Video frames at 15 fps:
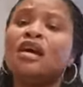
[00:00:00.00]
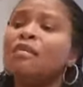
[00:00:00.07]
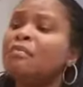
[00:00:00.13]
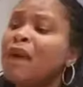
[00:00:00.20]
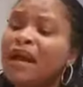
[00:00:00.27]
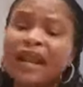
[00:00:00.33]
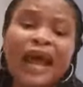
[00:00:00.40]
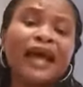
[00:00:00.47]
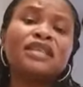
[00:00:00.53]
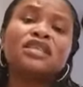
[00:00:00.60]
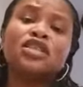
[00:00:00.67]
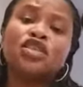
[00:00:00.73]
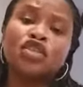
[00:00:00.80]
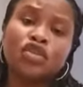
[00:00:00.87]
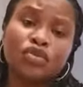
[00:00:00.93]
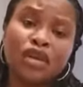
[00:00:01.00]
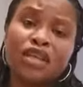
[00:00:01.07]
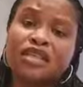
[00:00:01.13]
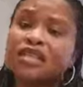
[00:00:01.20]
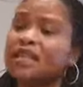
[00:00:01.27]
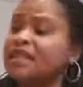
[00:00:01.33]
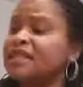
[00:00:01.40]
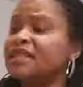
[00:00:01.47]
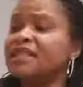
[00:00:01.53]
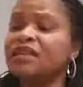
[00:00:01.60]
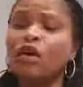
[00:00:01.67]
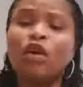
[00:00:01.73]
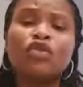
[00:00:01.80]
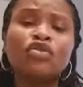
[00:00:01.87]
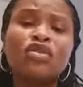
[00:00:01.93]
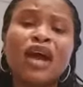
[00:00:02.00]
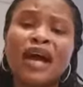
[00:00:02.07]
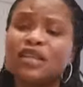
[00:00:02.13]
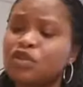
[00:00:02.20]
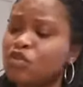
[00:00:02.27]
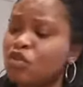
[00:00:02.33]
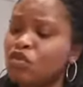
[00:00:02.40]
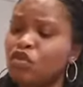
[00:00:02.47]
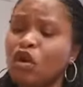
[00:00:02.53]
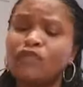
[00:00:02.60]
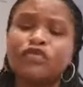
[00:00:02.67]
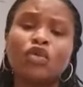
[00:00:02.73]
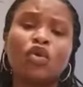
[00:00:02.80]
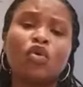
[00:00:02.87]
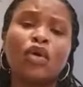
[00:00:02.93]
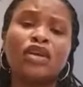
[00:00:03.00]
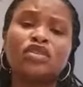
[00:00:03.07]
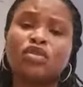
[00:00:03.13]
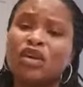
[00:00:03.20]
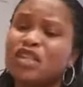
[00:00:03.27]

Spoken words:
My last issue is, listen, all you guys who love to quote to,